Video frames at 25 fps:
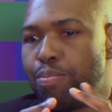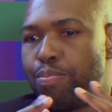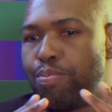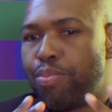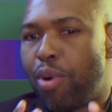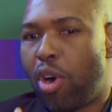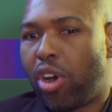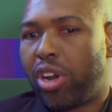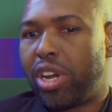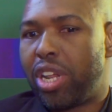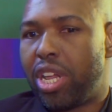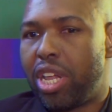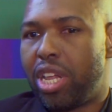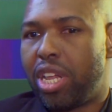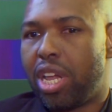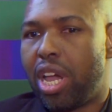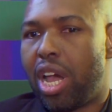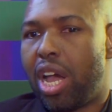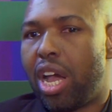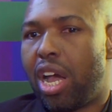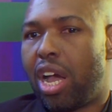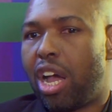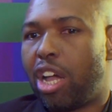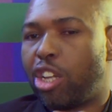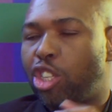body,
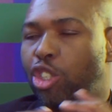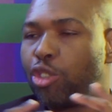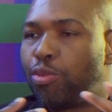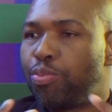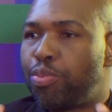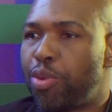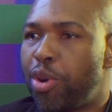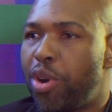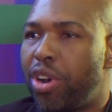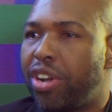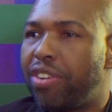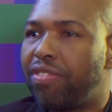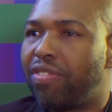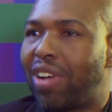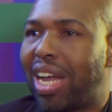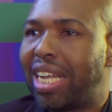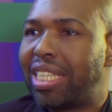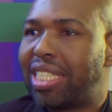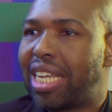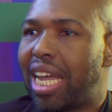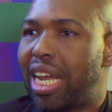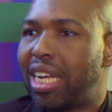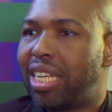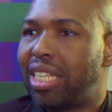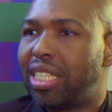our spirit
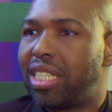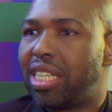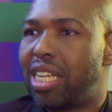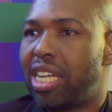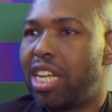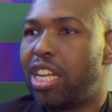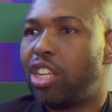vitality,